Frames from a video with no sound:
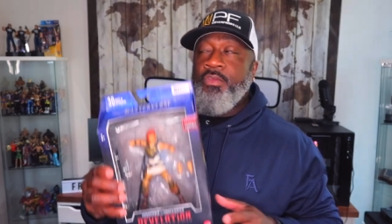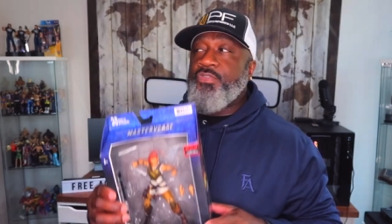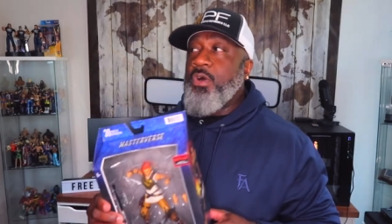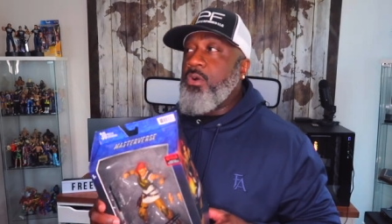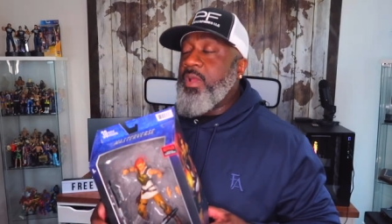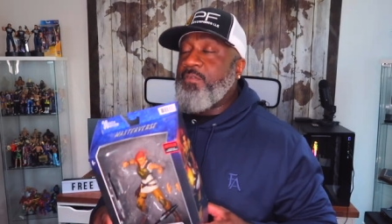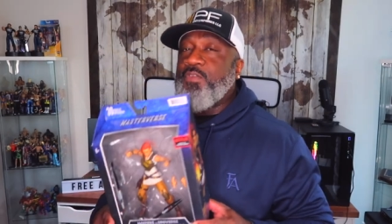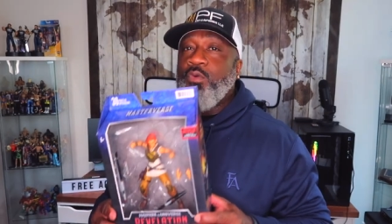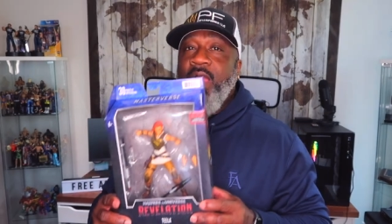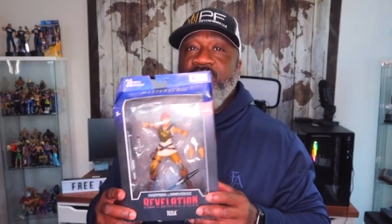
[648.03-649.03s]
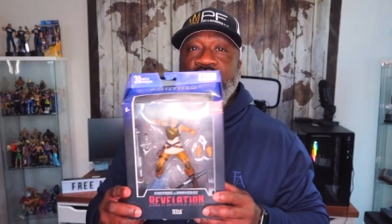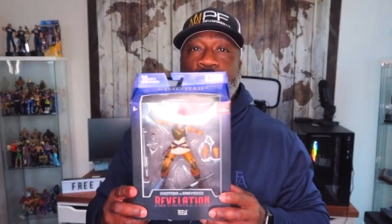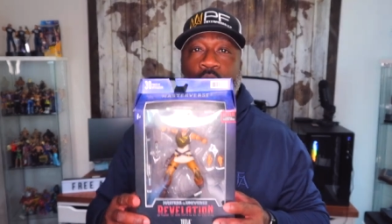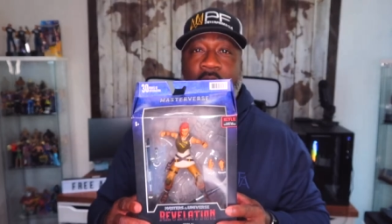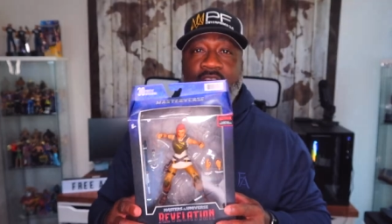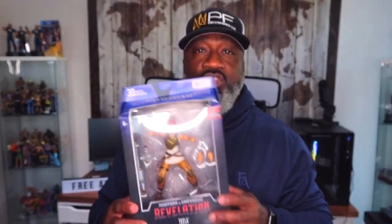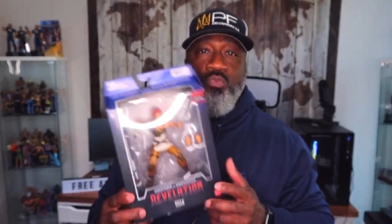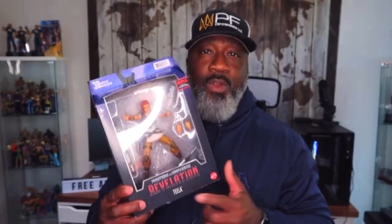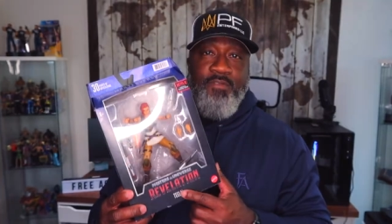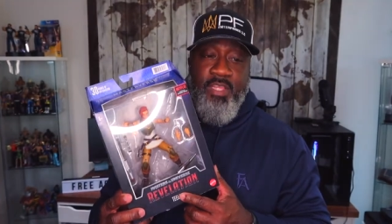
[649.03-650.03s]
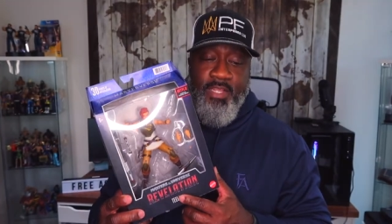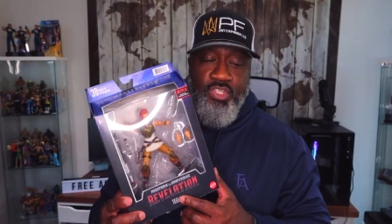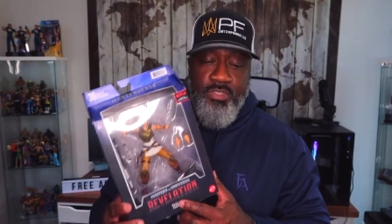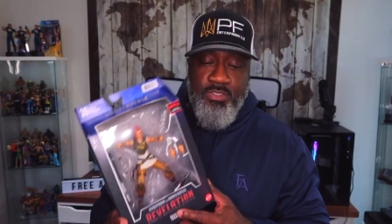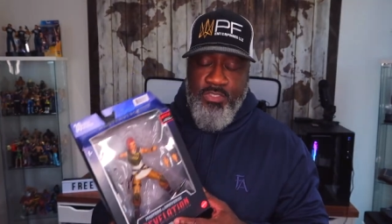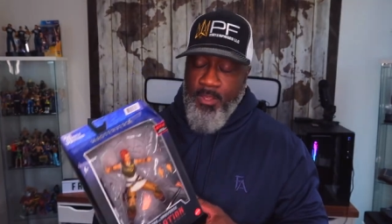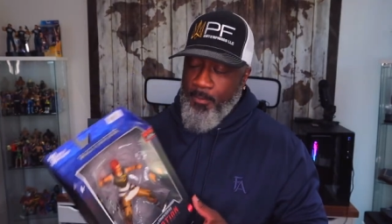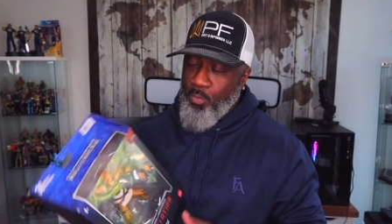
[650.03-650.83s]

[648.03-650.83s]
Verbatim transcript: So if you actually watched Revelations